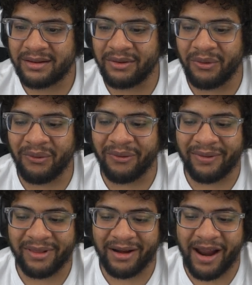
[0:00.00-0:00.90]

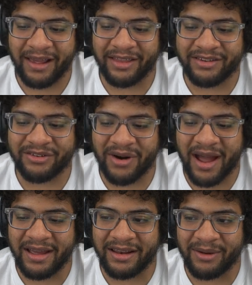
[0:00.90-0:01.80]
Cool. Alright, let's
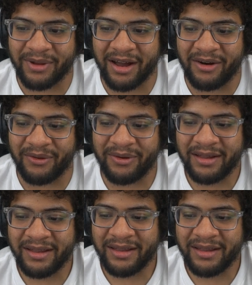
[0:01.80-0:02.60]
try it. Here we go.